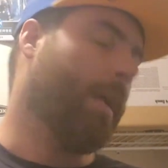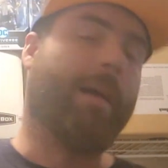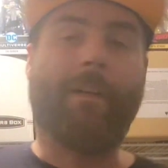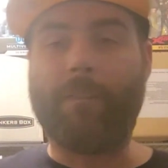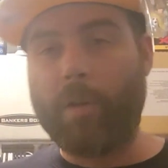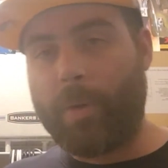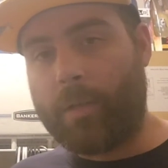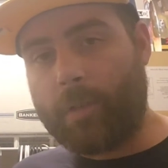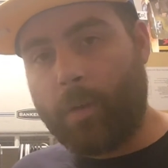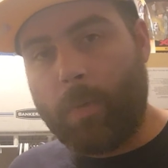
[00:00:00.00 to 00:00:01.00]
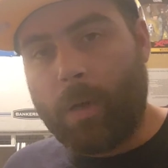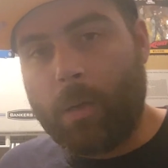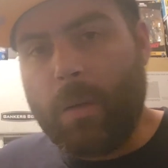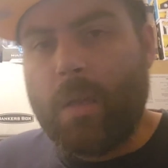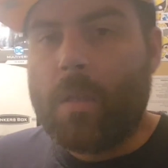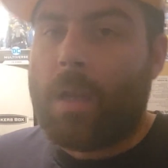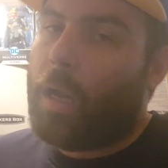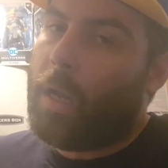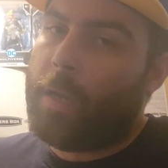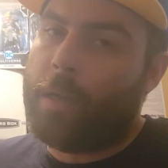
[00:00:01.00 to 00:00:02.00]
how I feel about Lobo,
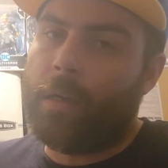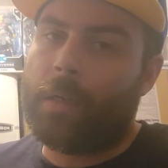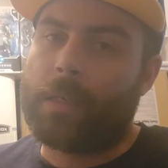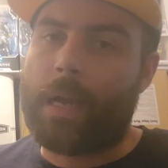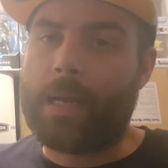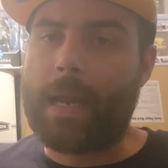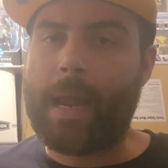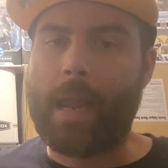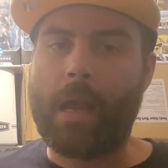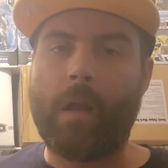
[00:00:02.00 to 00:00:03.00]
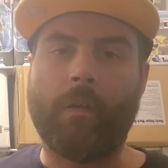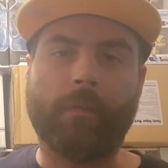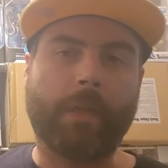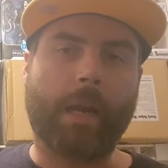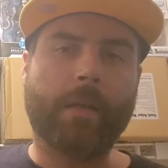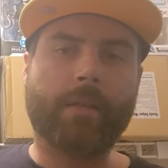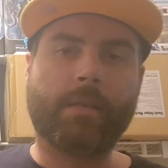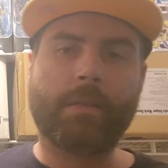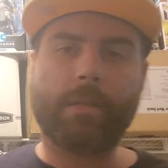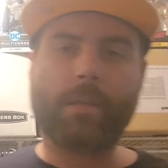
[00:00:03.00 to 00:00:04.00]
and gotta
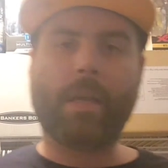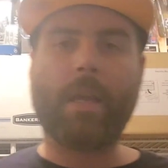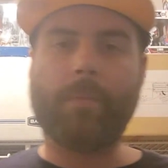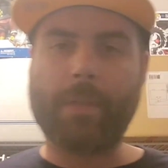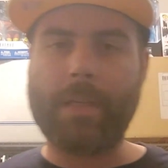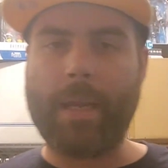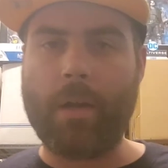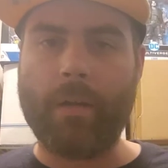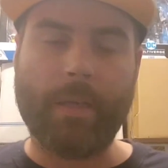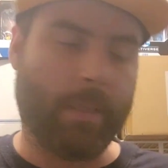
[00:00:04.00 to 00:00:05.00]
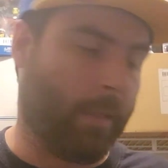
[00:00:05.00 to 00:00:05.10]
stay up to date on his